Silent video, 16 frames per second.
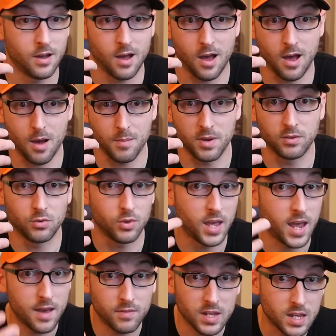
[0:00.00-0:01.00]
Do
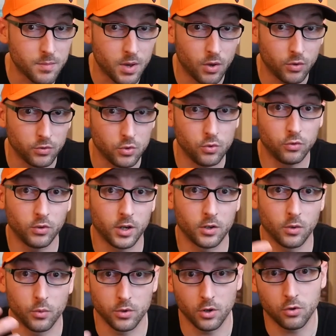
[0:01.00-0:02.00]
they have an email
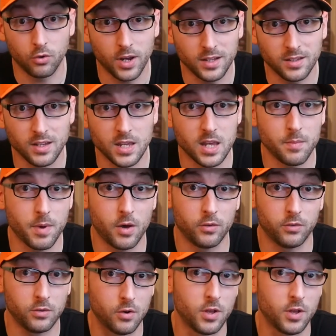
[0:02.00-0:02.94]
newsletter where they're collecting emails?